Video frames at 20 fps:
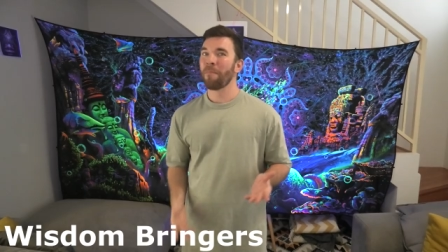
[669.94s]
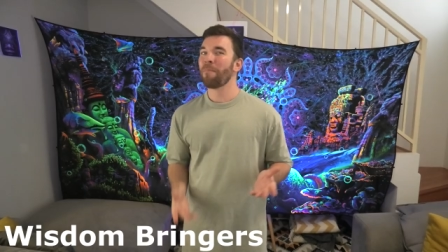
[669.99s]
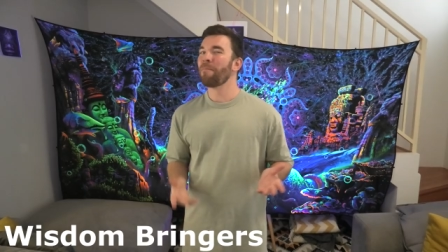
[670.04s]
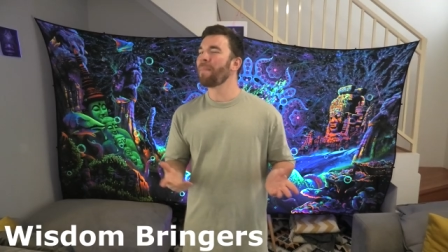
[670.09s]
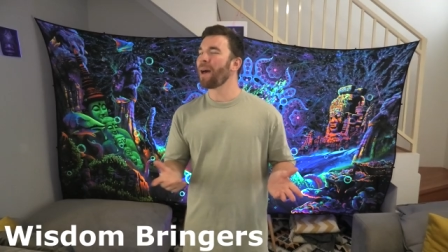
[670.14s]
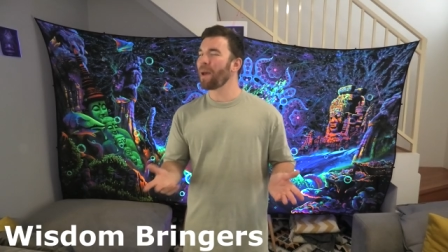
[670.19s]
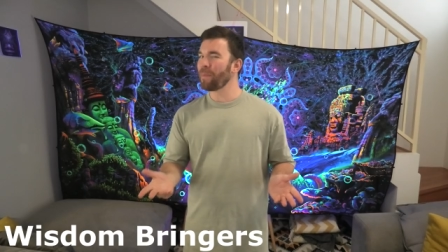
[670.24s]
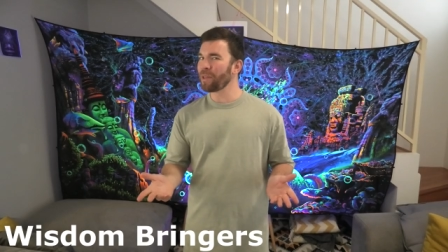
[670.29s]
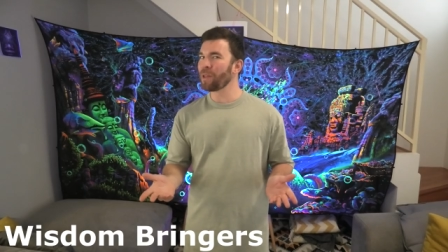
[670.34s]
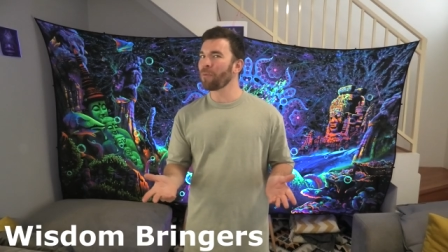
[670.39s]

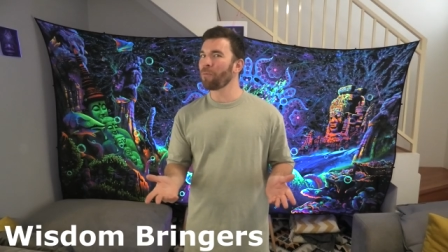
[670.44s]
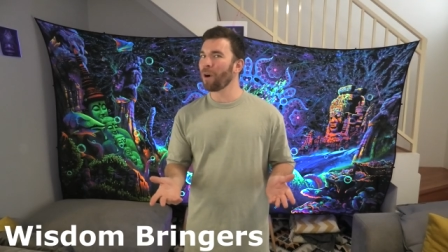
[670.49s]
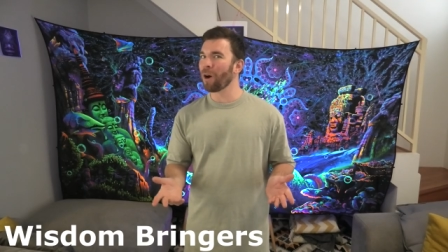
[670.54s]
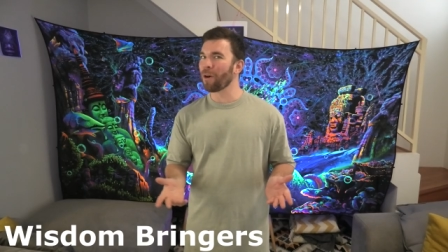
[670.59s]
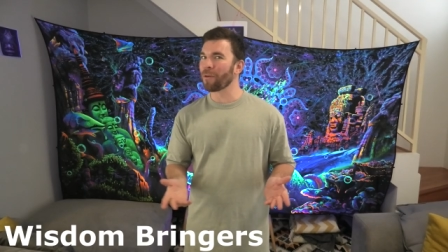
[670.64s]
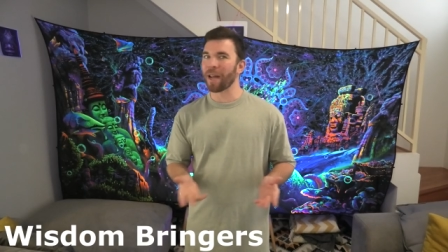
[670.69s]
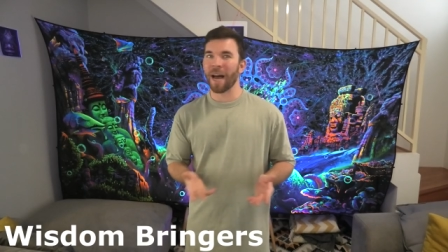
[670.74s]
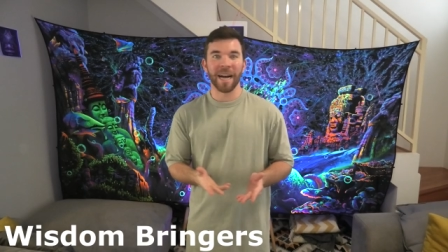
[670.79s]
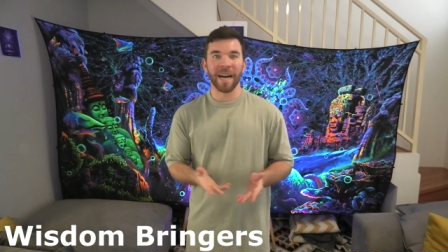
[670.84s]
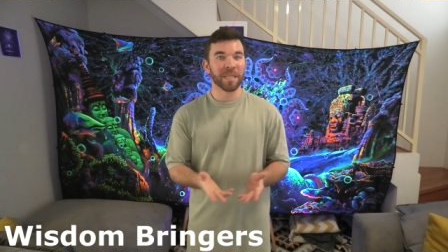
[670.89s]
Maybe the
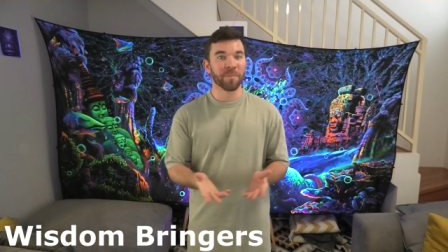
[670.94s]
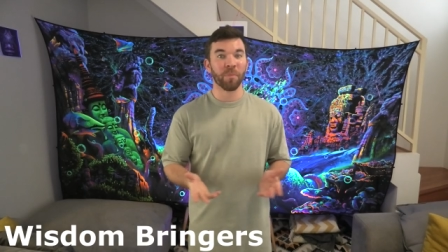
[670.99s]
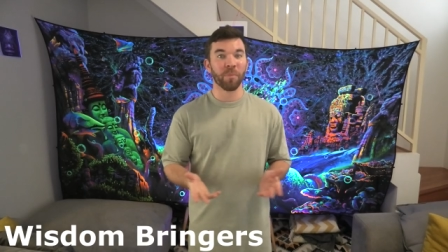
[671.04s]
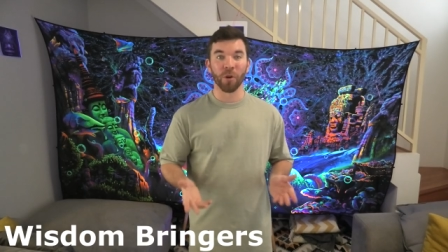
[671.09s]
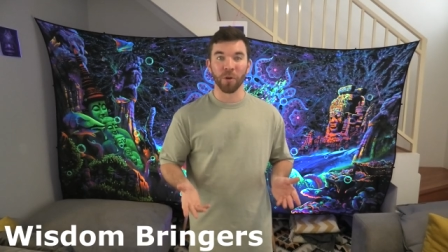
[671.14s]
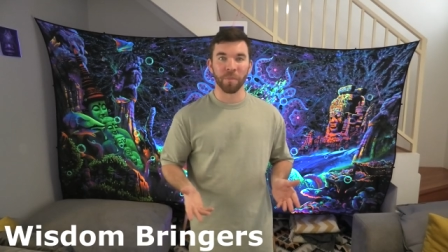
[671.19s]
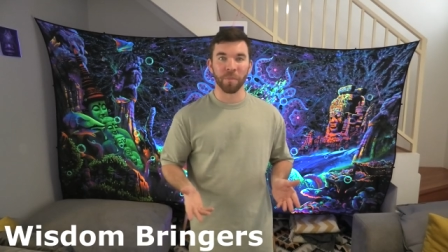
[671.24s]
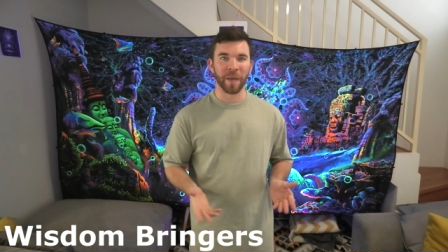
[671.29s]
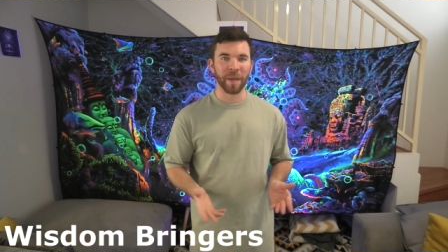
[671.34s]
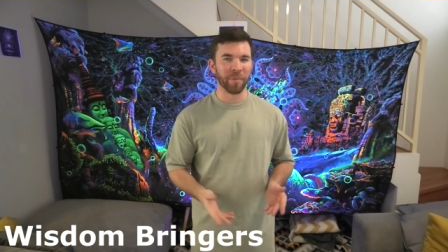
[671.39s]
world has
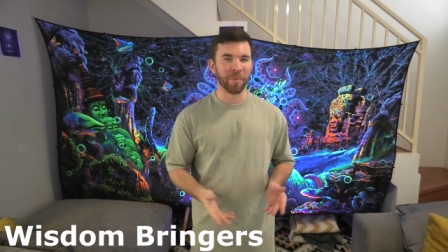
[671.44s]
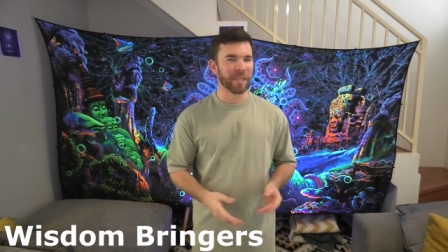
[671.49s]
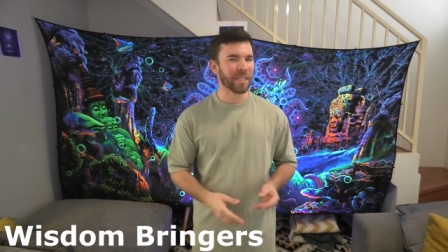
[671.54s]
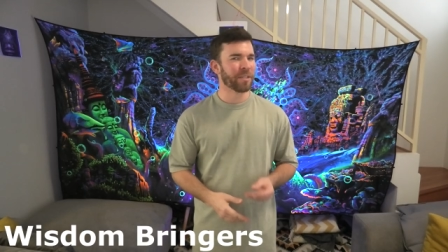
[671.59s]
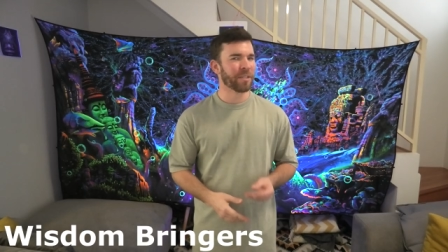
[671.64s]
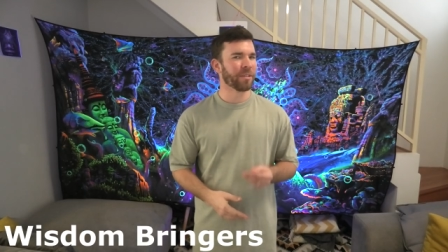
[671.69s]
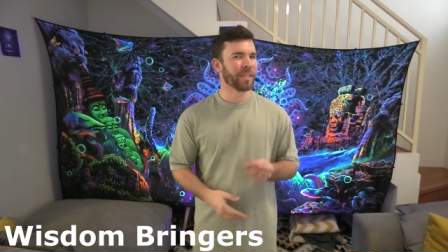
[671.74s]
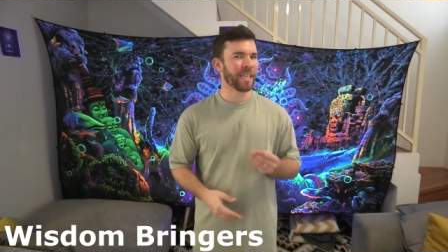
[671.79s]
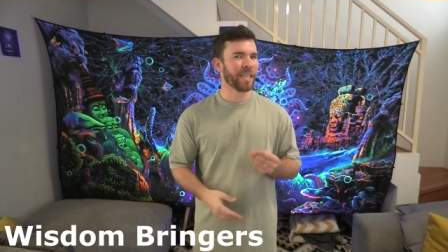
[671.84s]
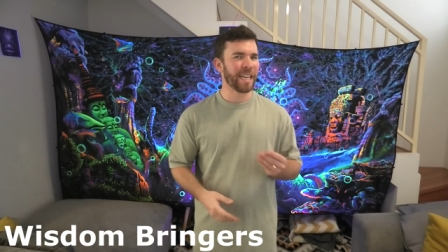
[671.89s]
borne people
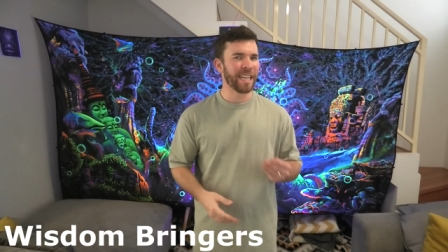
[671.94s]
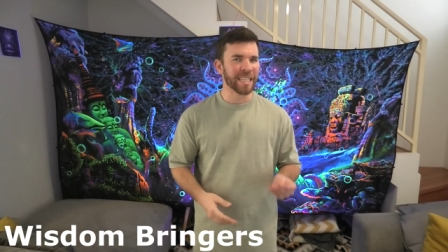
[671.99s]
into an